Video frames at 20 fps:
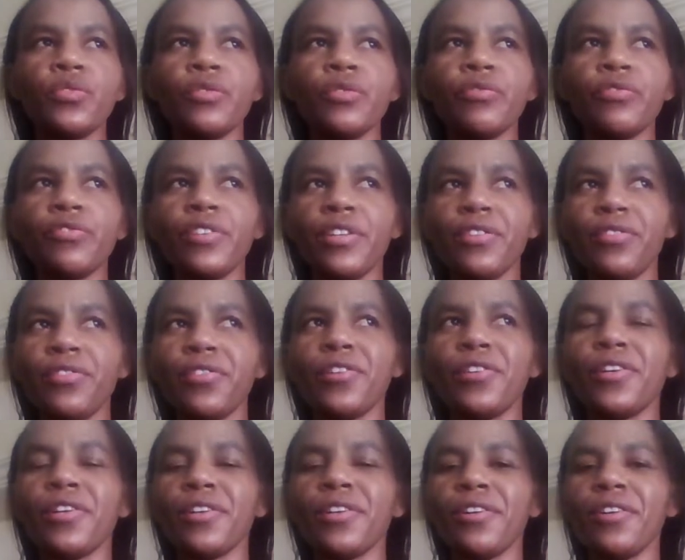from 5
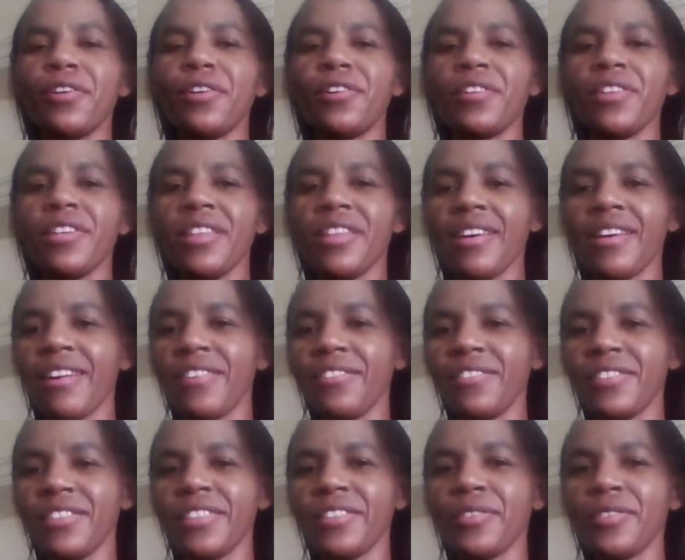o'clock in the
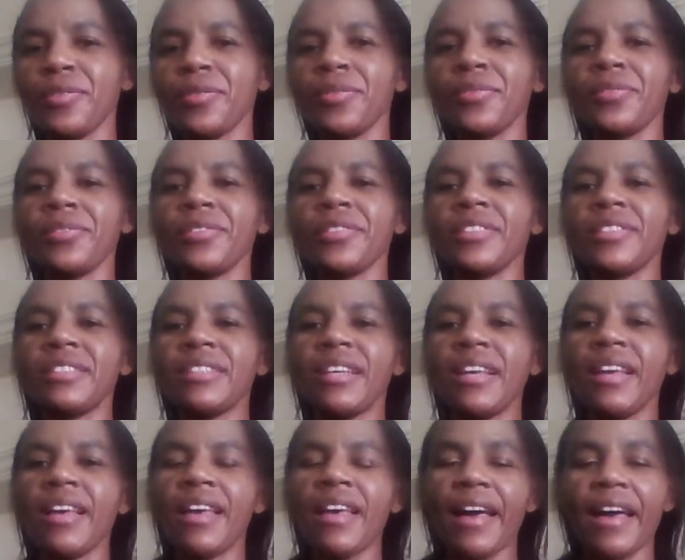afternoon.
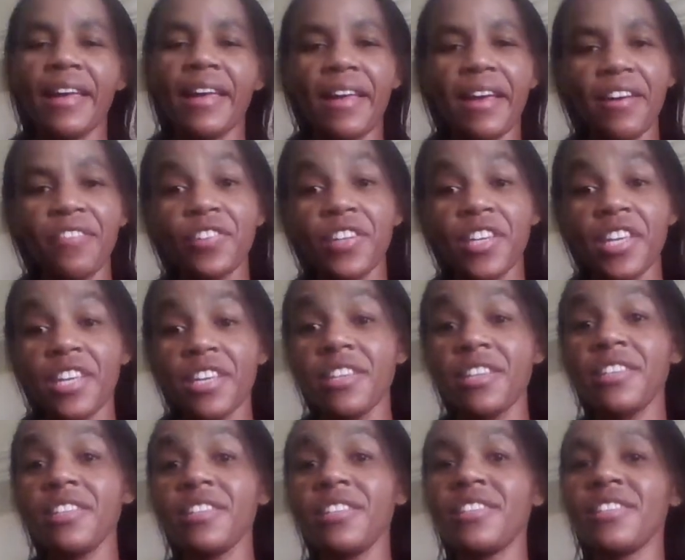I have
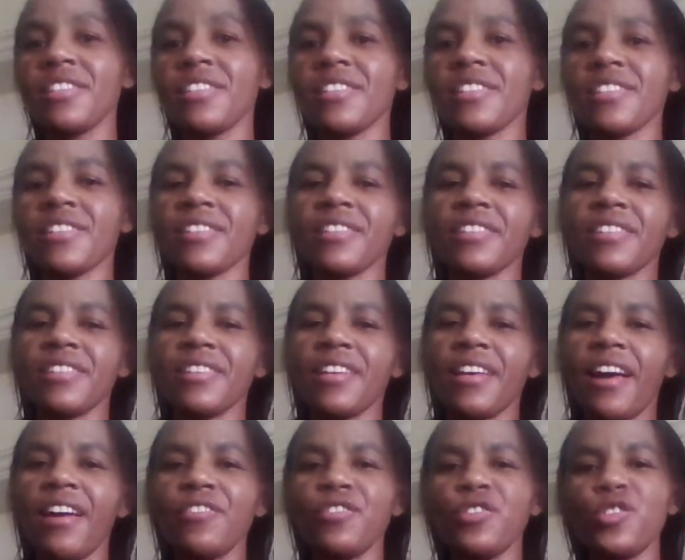kids. I
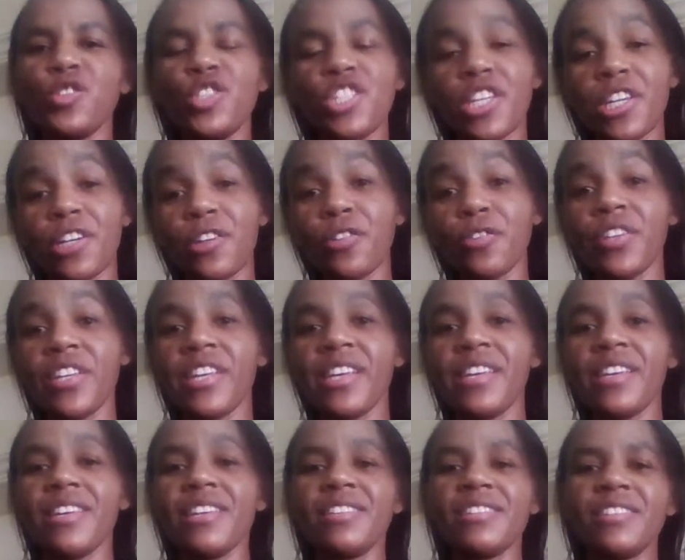have to check on
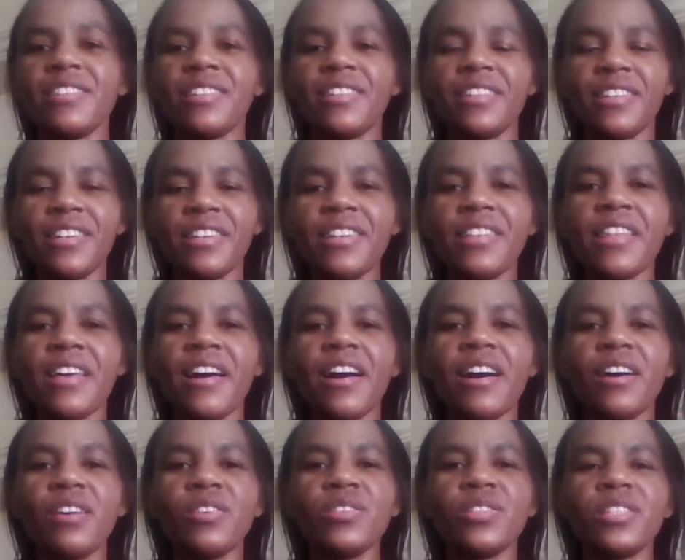kids and clean the
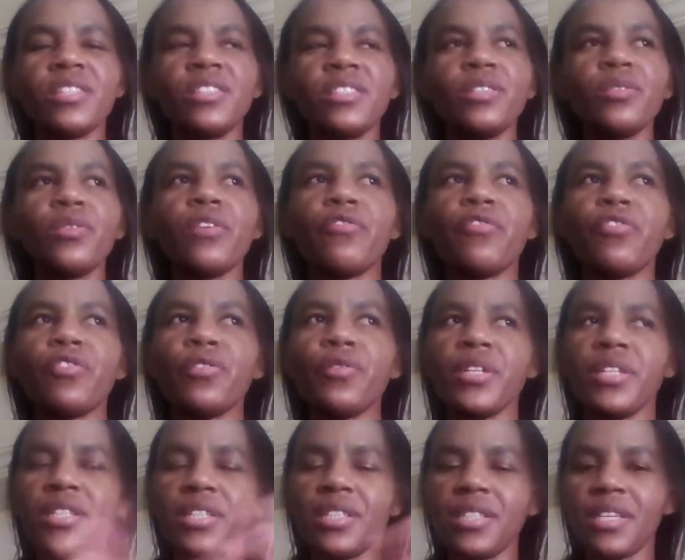house until the
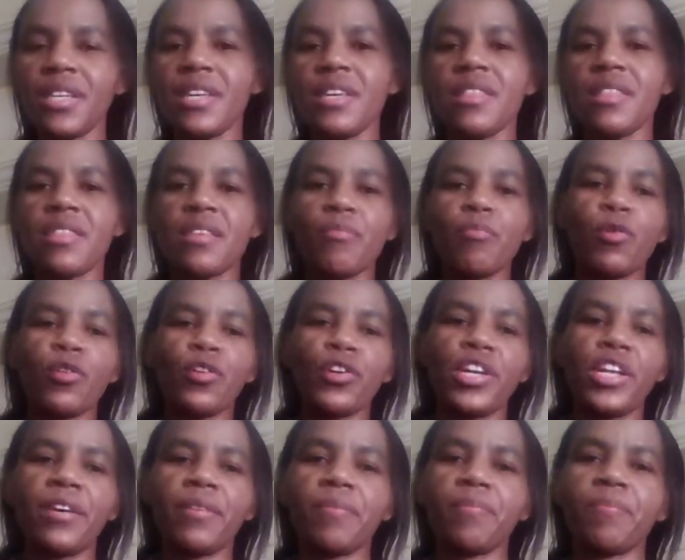following day in the
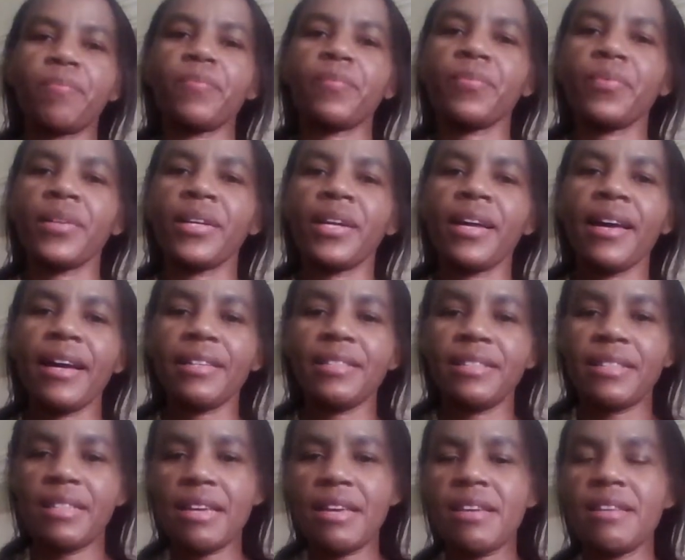morning
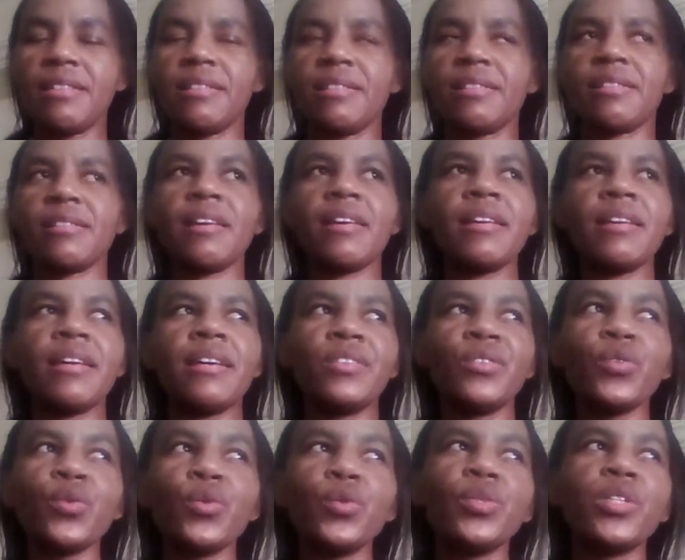at 8. And I
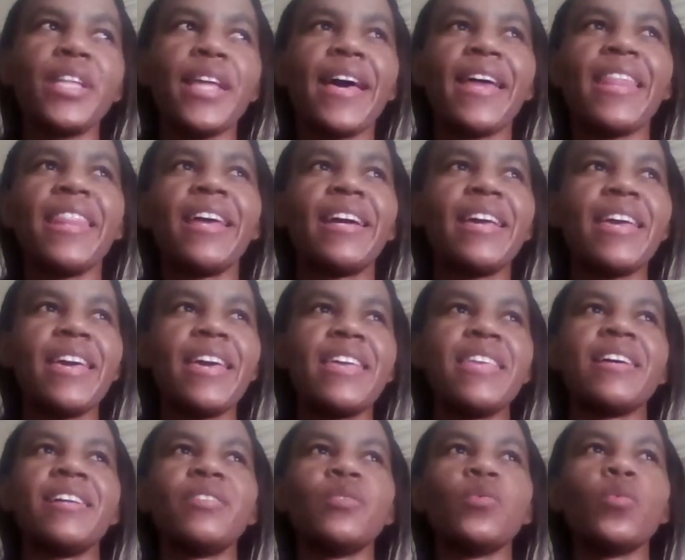told the other
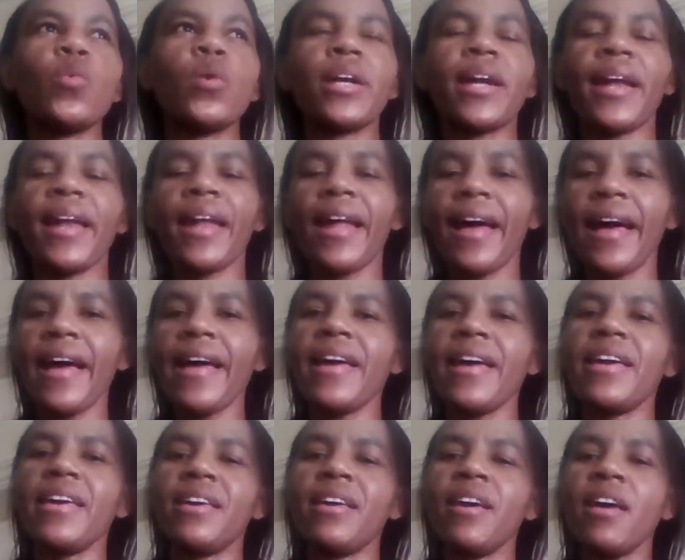Kenyan,
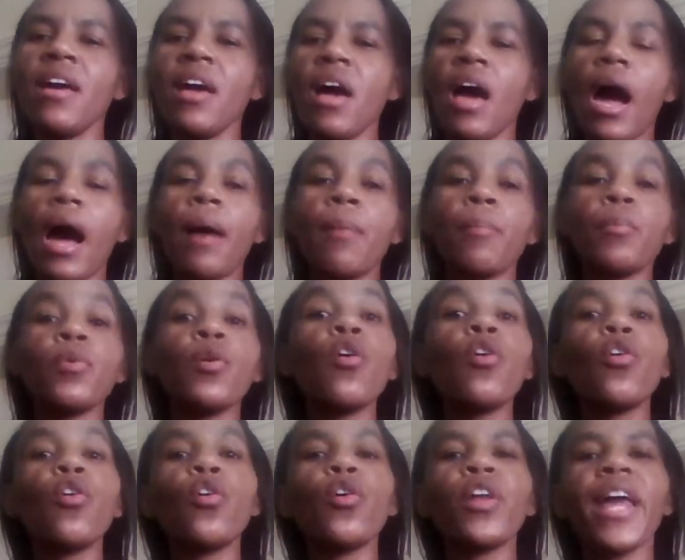wallahi, I'm
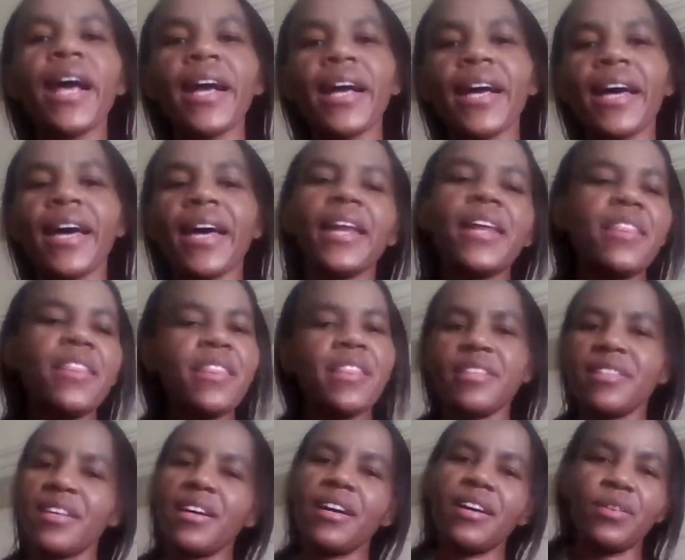not gonna clean
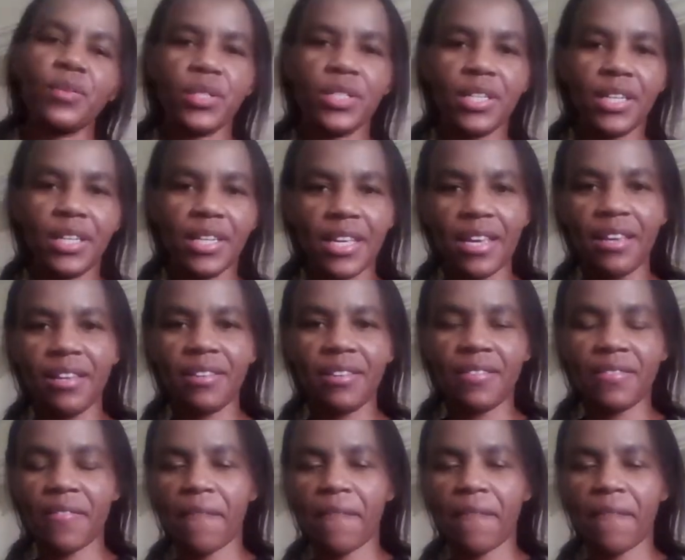this house again.